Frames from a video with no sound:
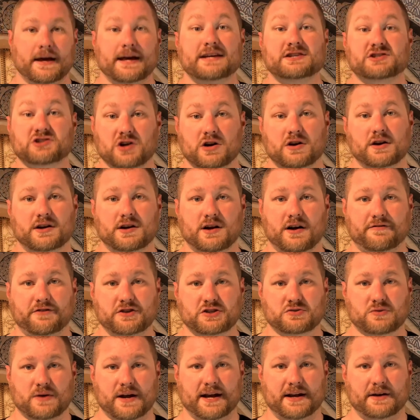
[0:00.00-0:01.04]
He started off
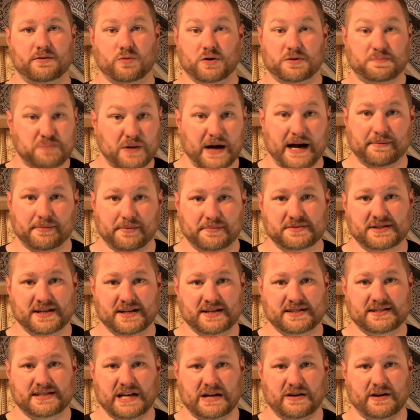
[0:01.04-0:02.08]
his reign with problems in
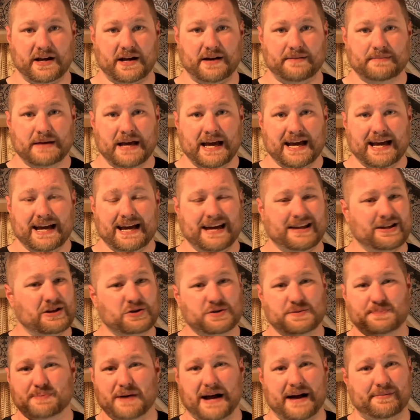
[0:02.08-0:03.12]
Assyria, and
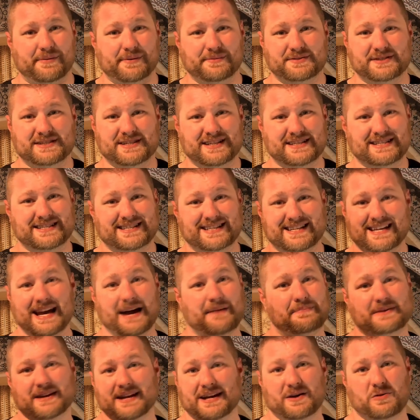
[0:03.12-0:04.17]
those problems just
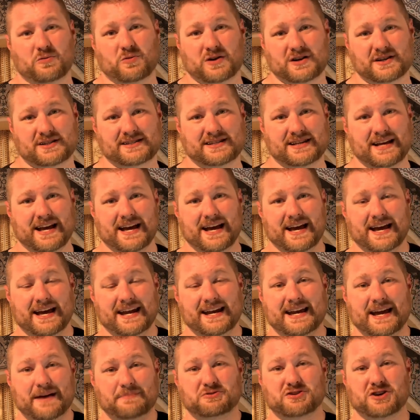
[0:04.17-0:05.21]
kept getting worse. And
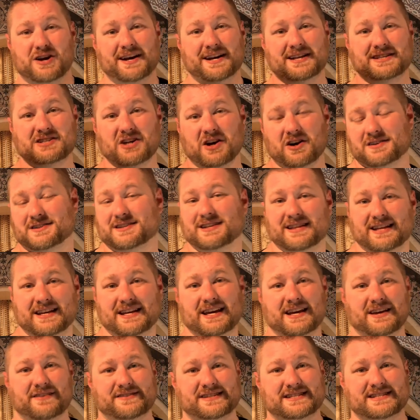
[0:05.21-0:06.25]
he kept trying to talk to the
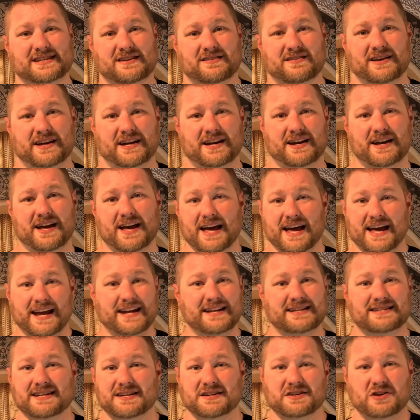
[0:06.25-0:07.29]
king of Assyria, and
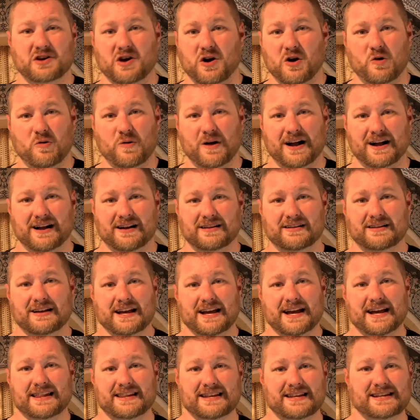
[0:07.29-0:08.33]
it didn't go well.
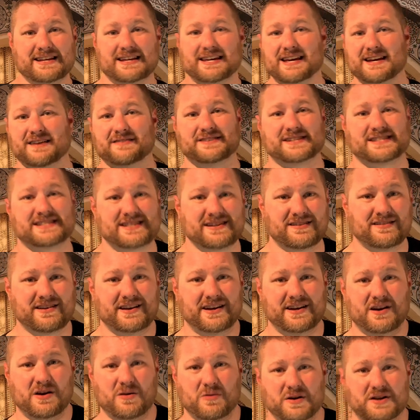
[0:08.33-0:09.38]
And then the king of
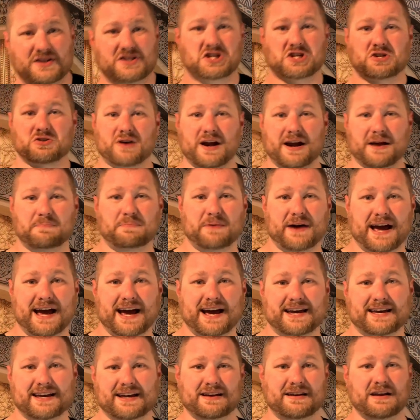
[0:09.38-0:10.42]
Assyria would strike
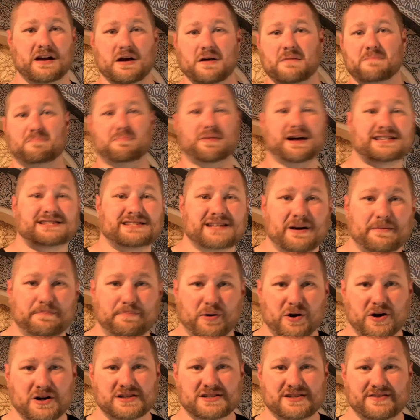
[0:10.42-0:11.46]
back and mess up
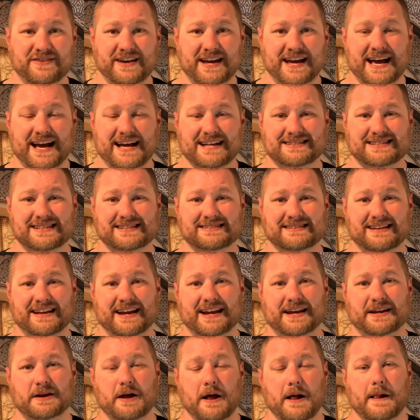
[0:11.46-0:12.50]
parts of Ahaz's
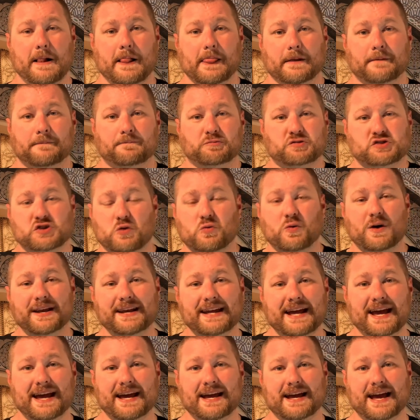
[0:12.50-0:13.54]
land. So one
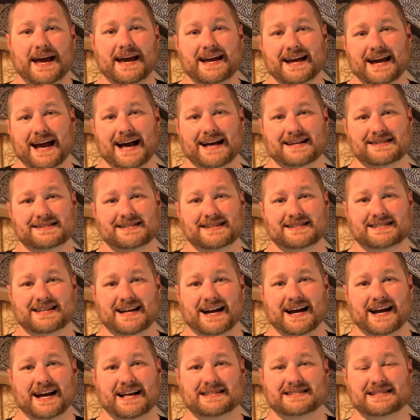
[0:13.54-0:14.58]
day, Ahaz
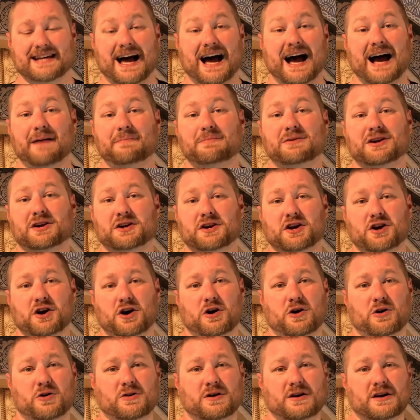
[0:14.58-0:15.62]
decides, I'm going to
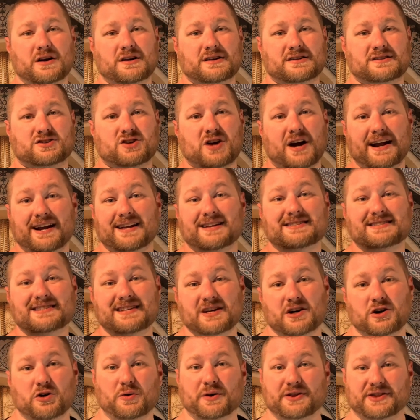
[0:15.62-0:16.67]
go try to
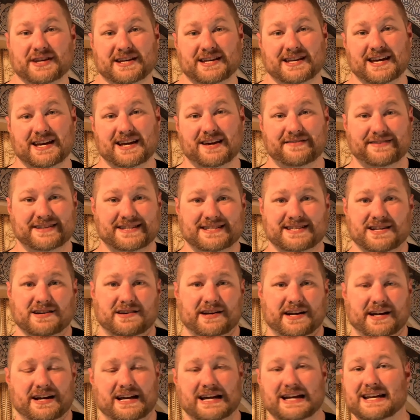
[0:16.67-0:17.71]
deal with the king of
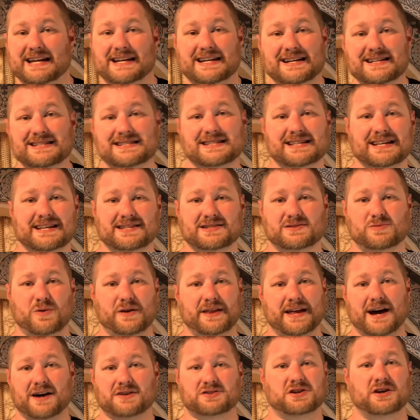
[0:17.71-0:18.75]
Assyria. And he does this
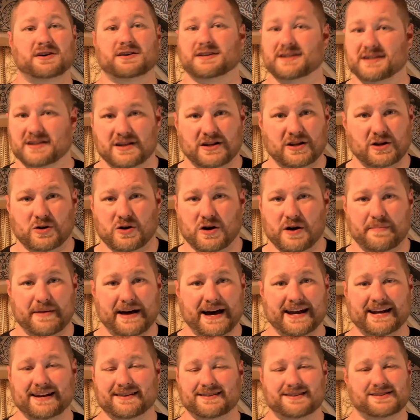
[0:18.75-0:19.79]
without talking to the Lord
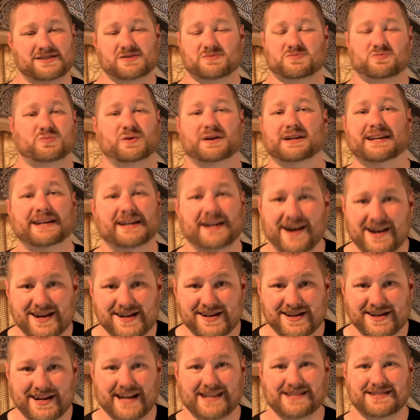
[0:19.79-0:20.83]
about it. It's really not a
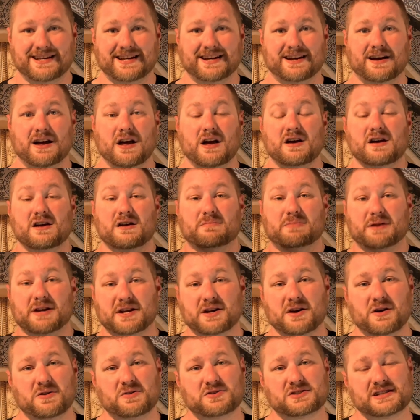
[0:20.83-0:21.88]
good idea. But he
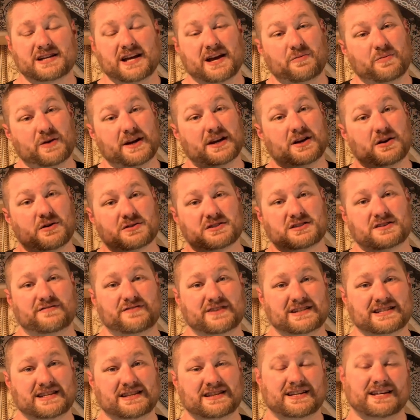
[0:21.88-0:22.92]
goes, and when he goes to
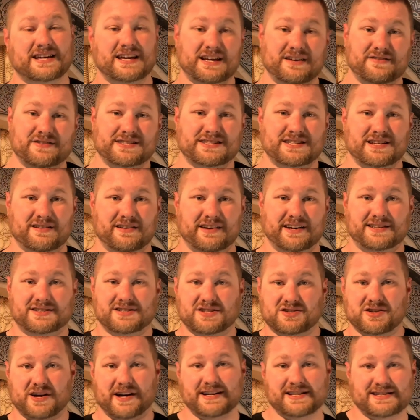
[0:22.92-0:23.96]
visit the king of Assyria to
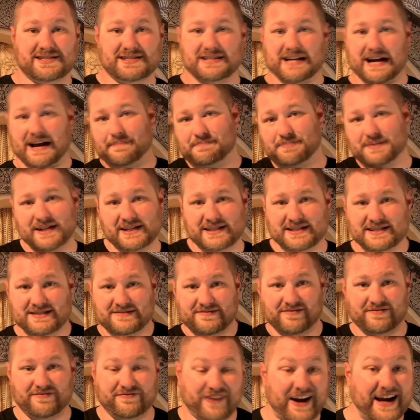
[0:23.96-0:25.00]
try to stop this
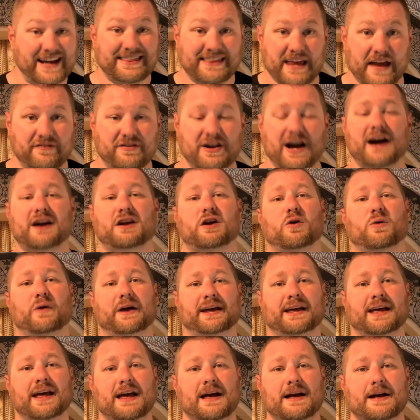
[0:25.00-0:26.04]
fight they've got
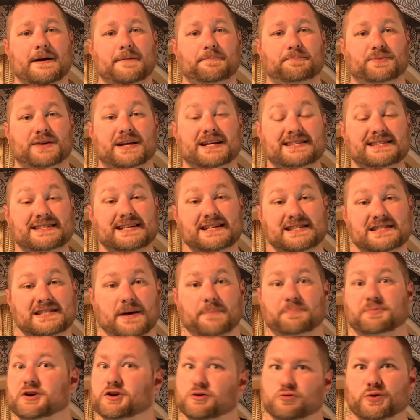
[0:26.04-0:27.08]
going, he sees
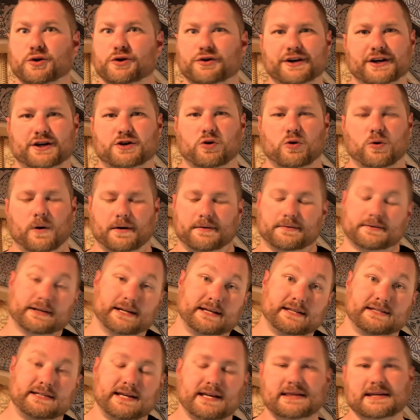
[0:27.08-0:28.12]
something really cool. At
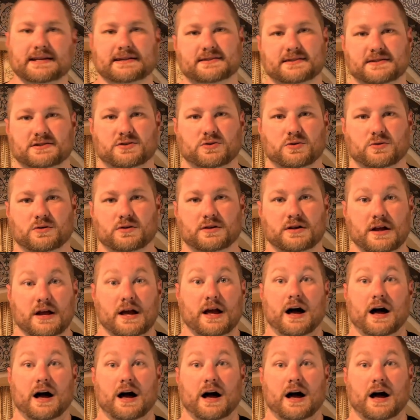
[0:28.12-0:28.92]
least he thinks it's cool.